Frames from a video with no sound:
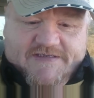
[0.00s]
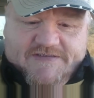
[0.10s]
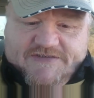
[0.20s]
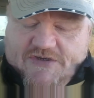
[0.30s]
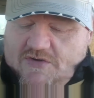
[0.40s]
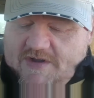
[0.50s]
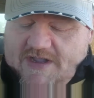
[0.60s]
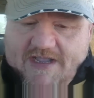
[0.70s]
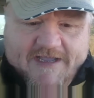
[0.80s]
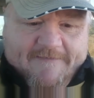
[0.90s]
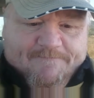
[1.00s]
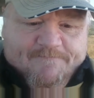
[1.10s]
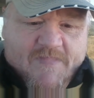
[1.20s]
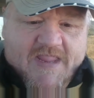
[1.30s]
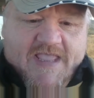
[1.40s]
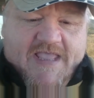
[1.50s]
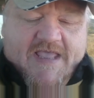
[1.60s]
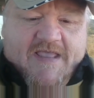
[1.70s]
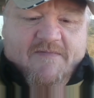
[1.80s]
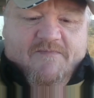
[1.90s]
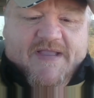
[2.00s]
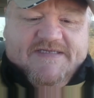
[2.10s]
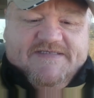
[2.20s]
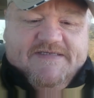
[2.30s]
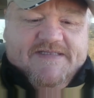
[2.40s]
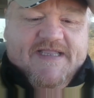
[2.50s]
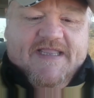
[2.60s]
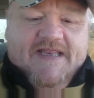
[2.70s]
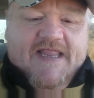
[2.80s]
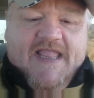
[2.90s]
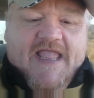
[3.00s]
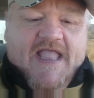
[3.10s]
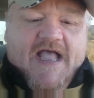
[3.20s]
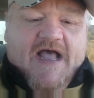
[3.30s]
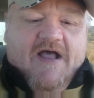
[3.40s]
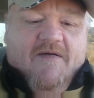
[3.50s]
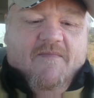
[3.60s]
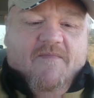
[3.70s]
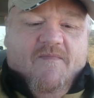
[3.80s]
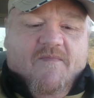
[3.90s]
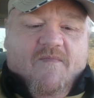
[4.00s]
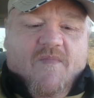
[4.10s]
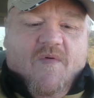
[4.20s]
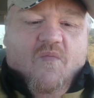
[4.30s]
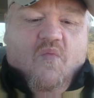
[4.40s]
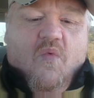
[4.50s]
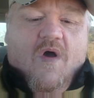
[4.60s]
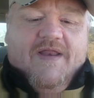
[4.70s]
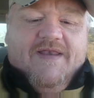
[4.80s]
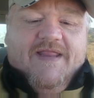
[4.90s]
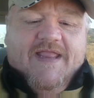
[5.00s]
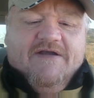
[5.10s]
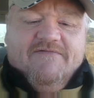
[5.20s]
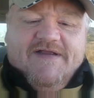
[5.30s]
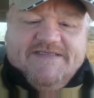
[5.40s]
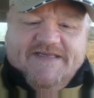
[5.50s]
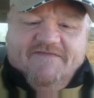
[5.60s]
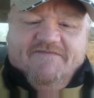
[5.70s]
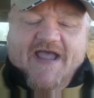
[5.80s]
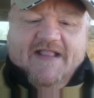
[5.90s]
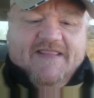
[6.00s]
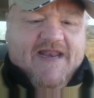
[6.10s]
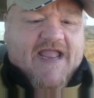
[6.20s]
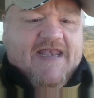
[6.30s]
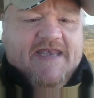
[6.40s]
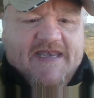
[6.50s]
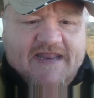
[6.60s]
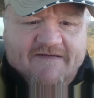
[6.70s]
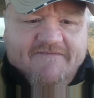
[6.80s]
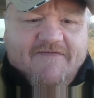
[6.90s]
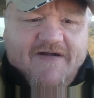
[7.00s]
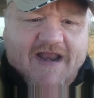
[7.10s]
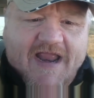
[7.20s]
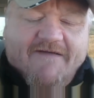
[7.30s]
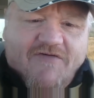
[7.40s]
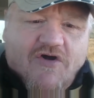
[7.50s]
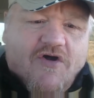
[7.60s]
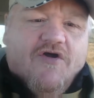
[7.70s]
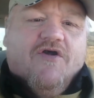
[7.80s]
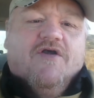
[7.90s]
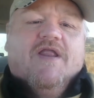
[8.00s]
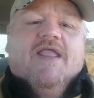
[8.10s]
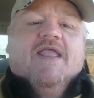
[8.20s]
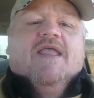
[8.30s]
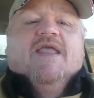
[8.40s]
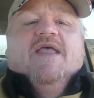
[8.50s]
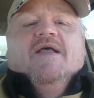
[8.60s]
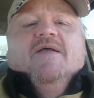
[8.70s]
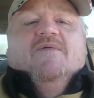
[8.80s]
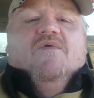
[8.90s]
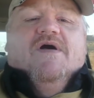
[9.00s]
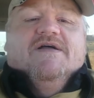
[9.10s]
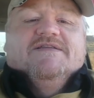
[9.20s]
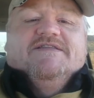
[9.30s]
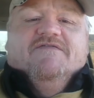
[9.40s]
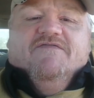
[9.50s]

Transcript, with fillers: So, uh, basically, um, one interesting fact that I never, ever heard was the